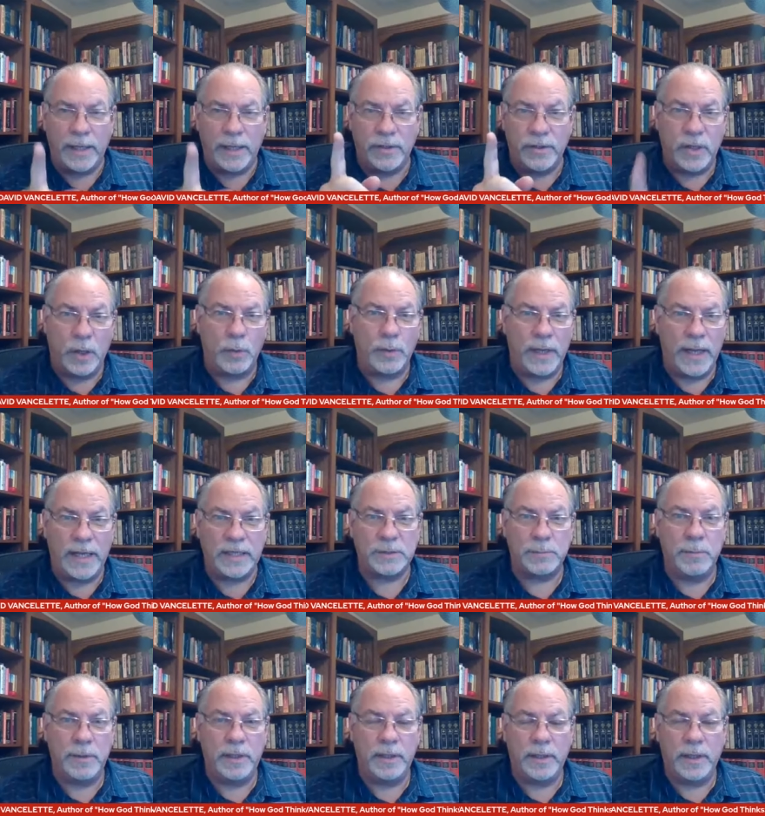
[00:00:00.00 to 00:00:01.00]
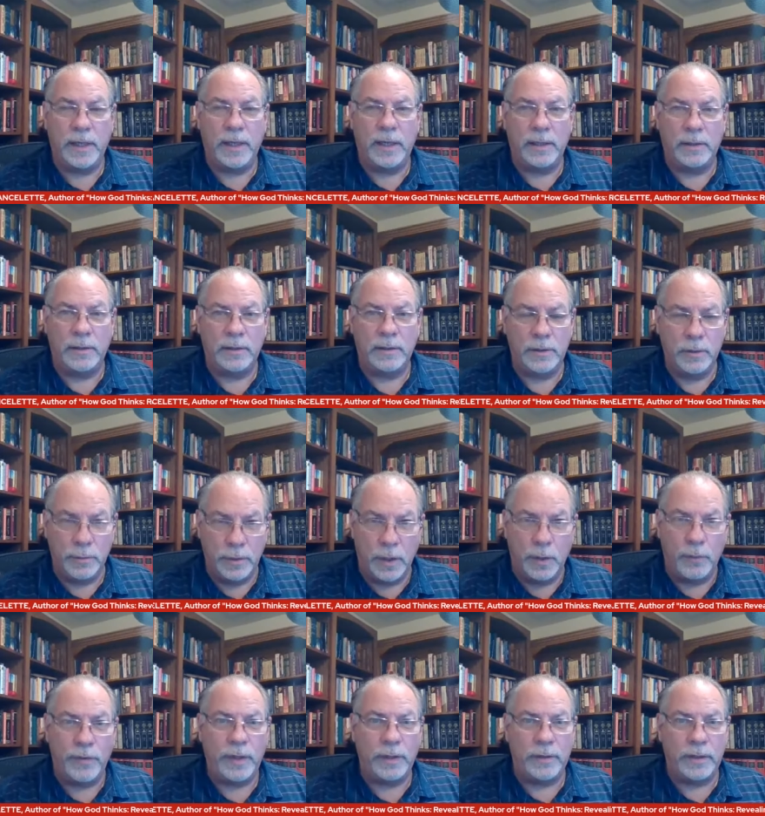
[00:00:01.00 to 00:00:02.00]
and don't ask me again. You
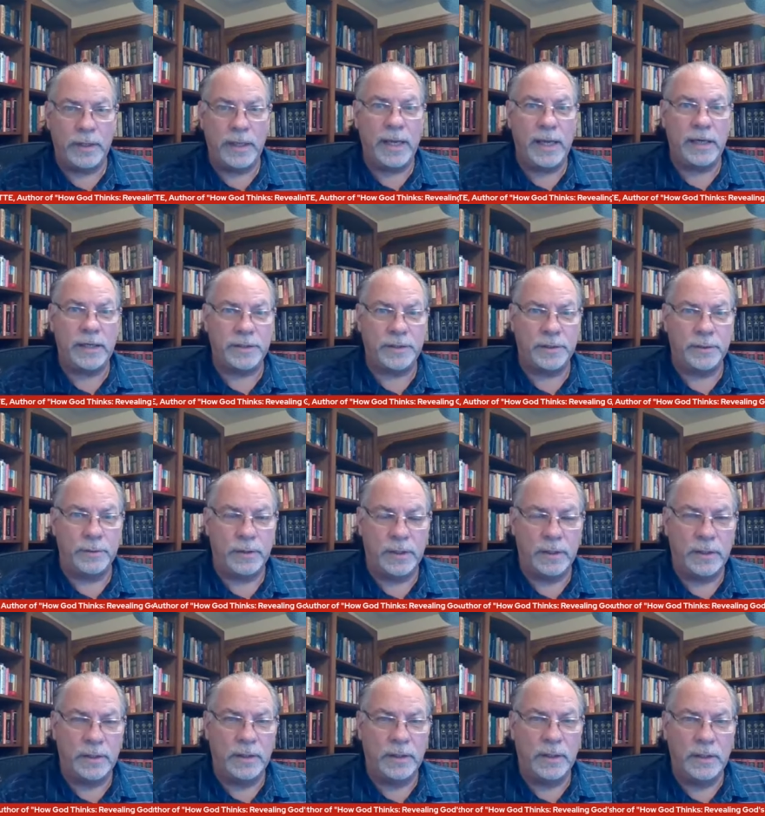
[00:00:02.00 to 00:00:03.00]
know the, the attitude.